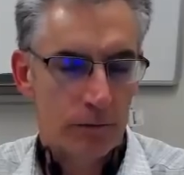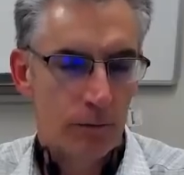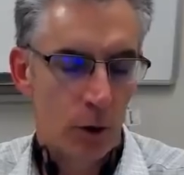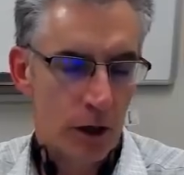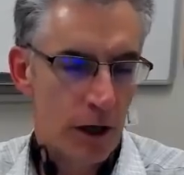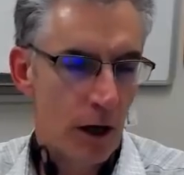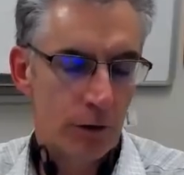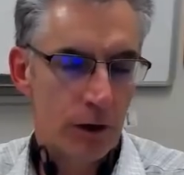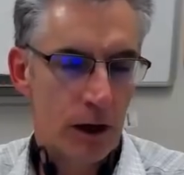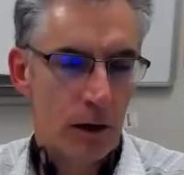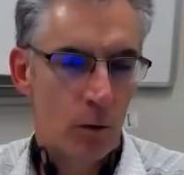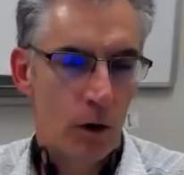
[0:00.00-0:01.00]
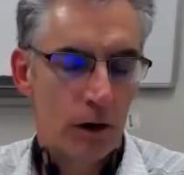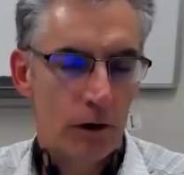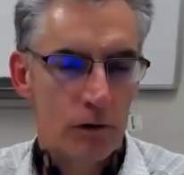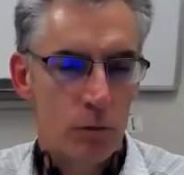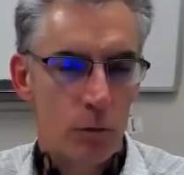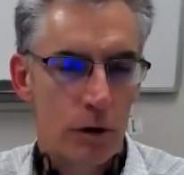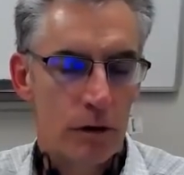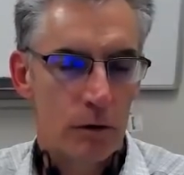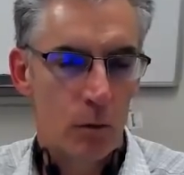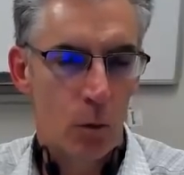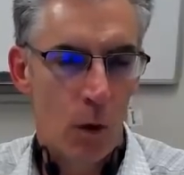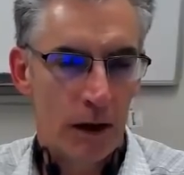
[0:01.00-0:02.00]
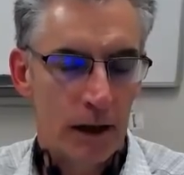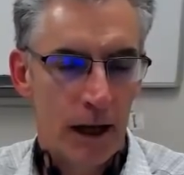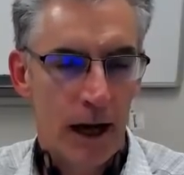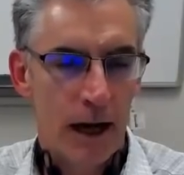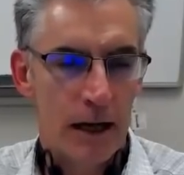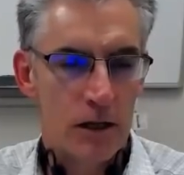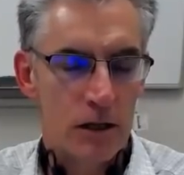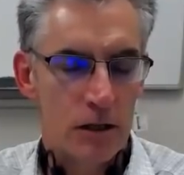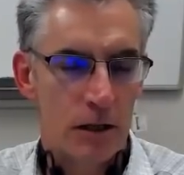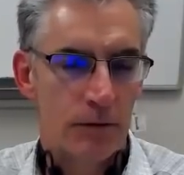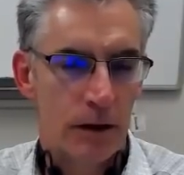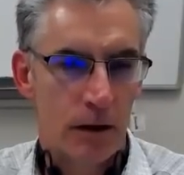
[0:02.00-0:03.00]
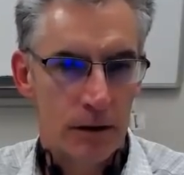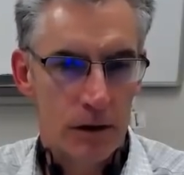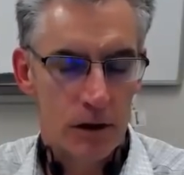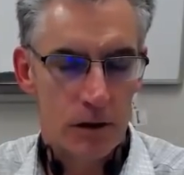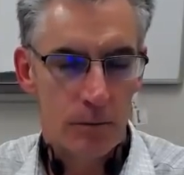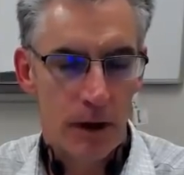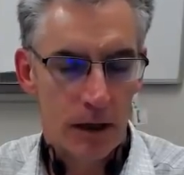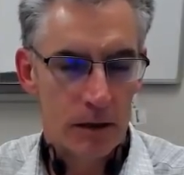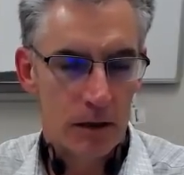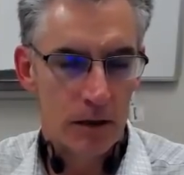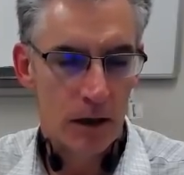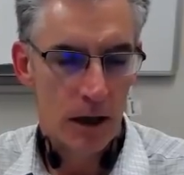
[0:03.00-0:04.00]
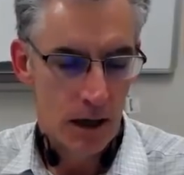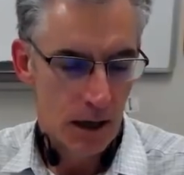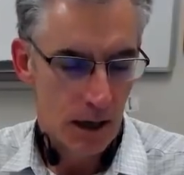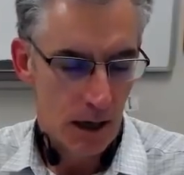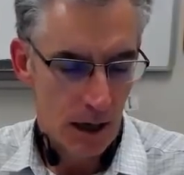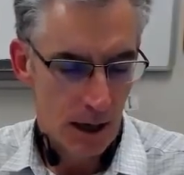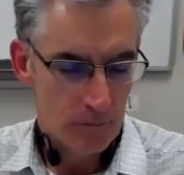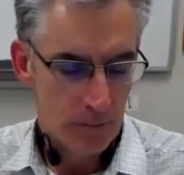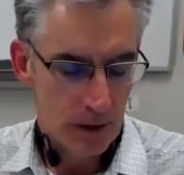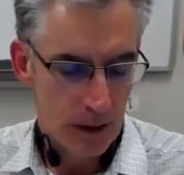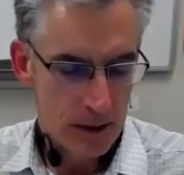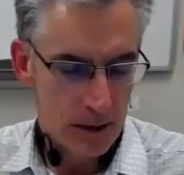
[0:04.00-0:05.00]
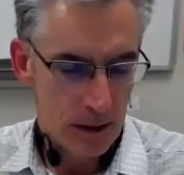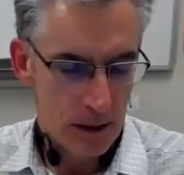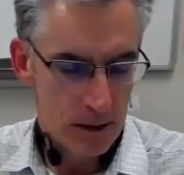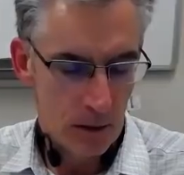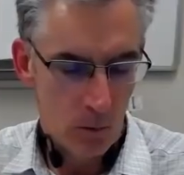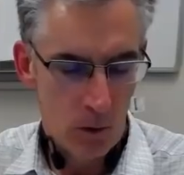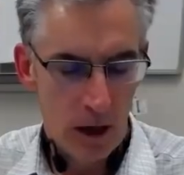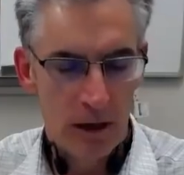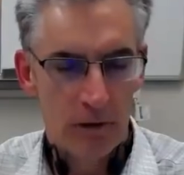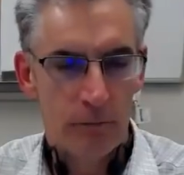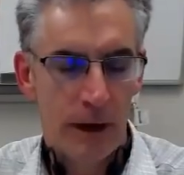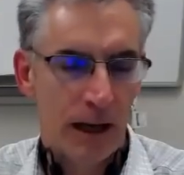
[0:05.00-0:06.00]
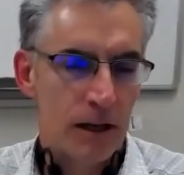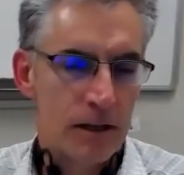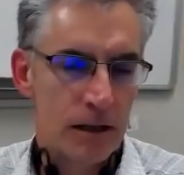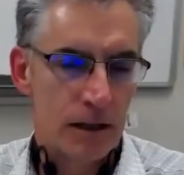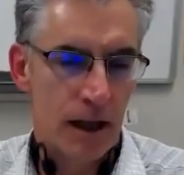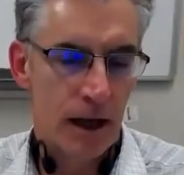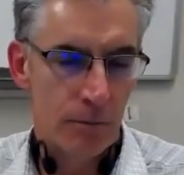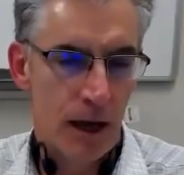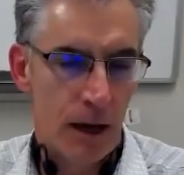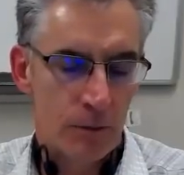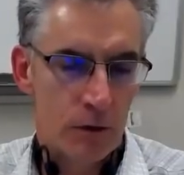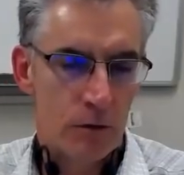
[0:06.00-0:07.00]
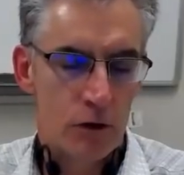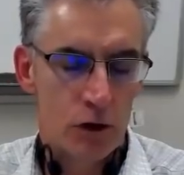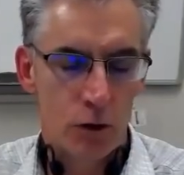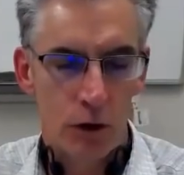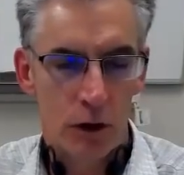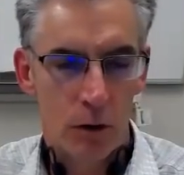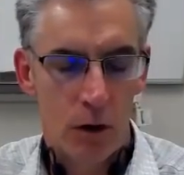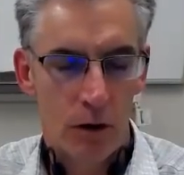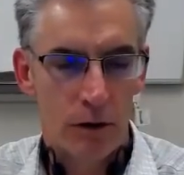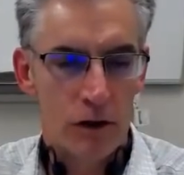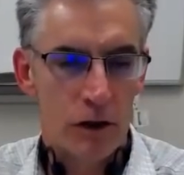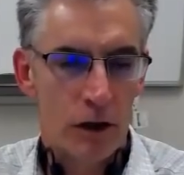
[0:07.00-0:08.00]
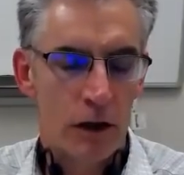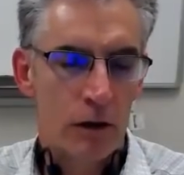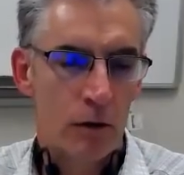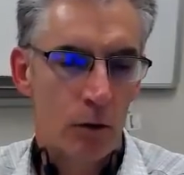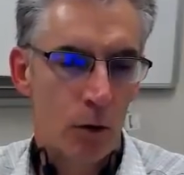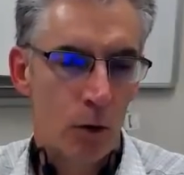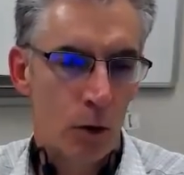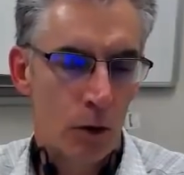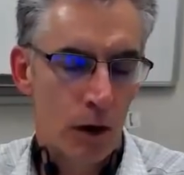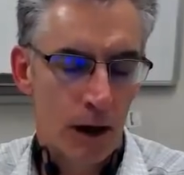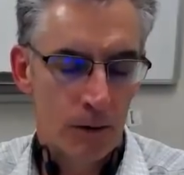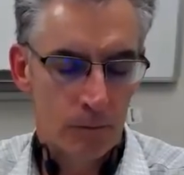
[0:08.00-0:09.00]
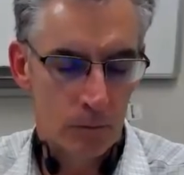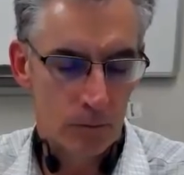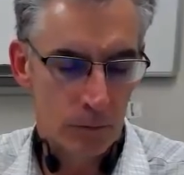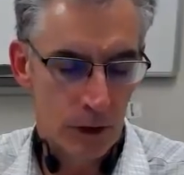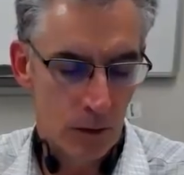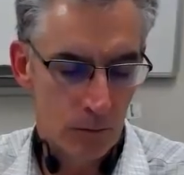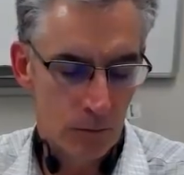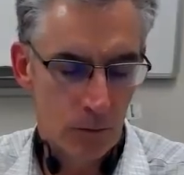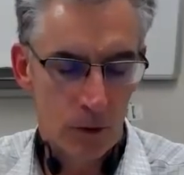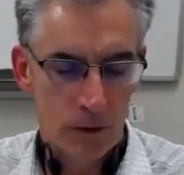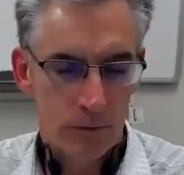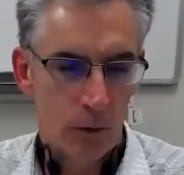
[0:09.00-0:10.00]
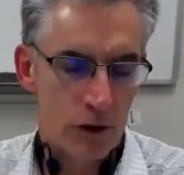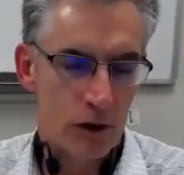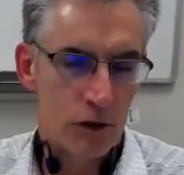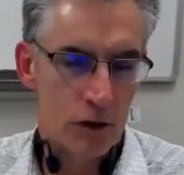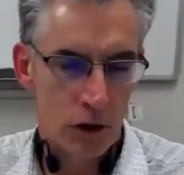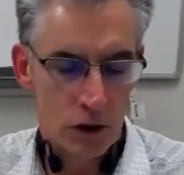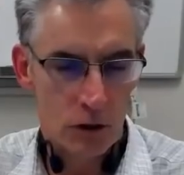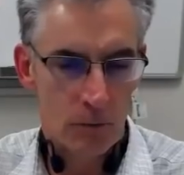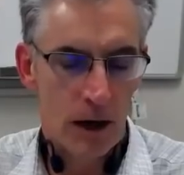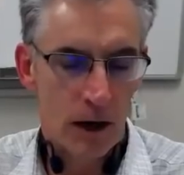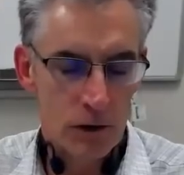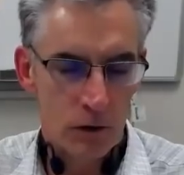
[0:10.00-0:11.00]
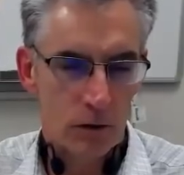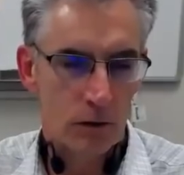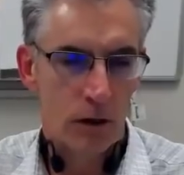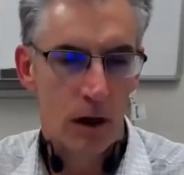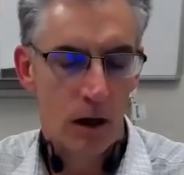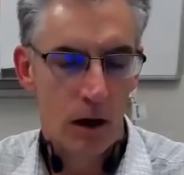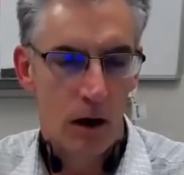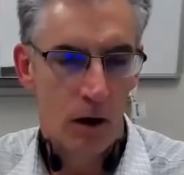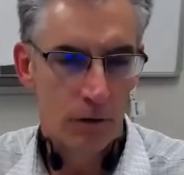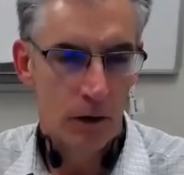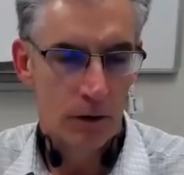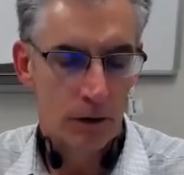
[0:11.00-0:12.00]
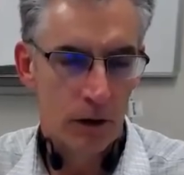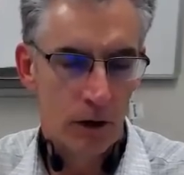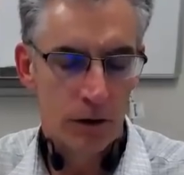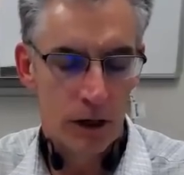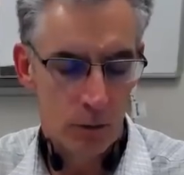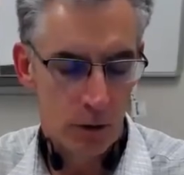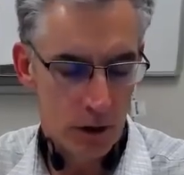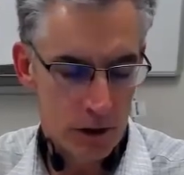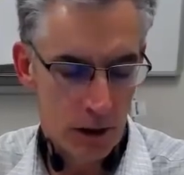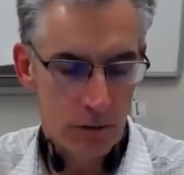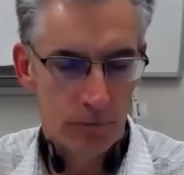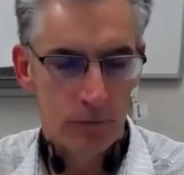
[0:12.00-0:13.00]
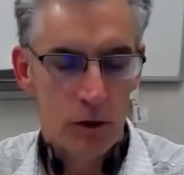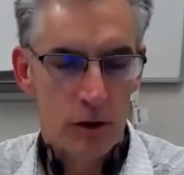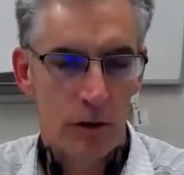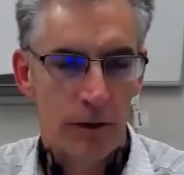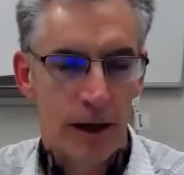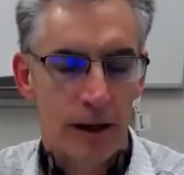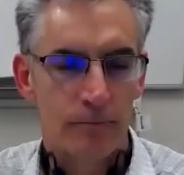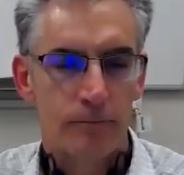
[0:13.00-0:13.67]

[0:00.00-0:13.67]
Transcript: 40 healthcare workers with one case if they're unsuspected. Is there a way of balancing that, perhaps through shorter quarantine or, enforcing surgical masks on the healthcare workers? Any views on that?